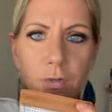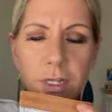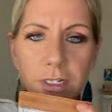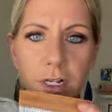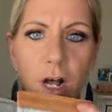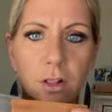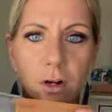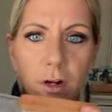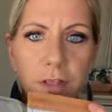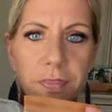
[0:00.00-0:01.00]
this
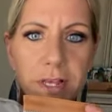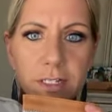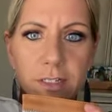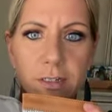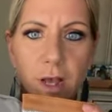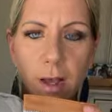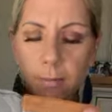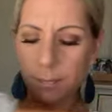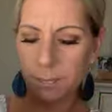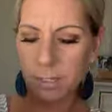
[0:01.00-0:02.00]
color in this,
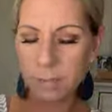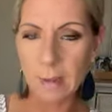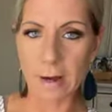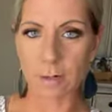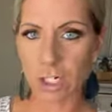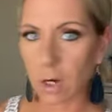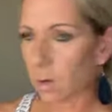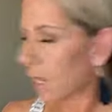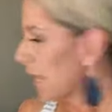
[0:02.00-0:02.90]
um, this pouch. So